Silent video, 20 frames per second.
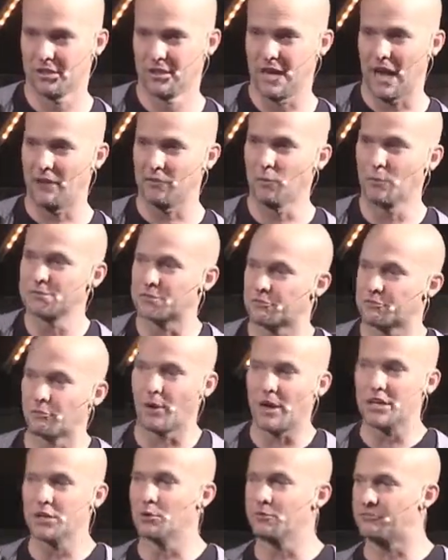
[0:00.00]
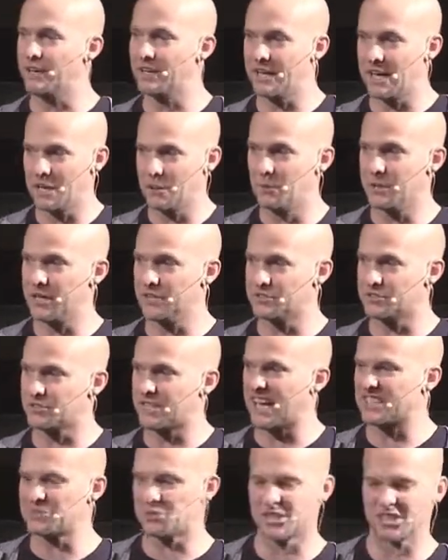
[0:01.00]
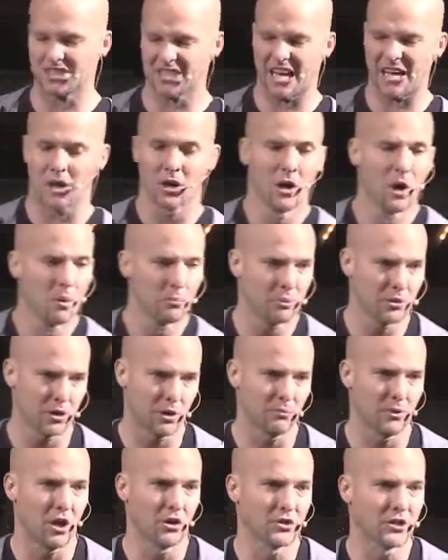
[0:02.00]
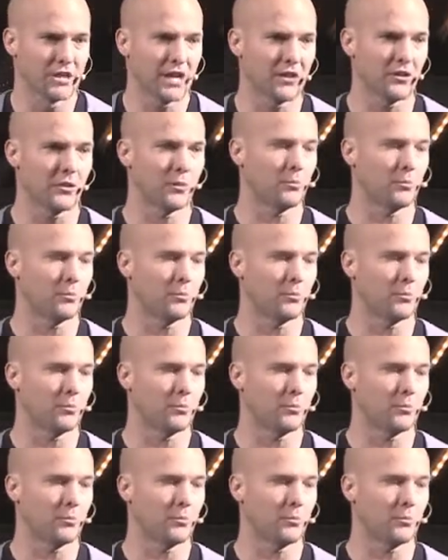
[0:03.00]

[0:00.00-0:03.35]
Everyone's afraid to offend anybody else's God, so they just kind of put them all together.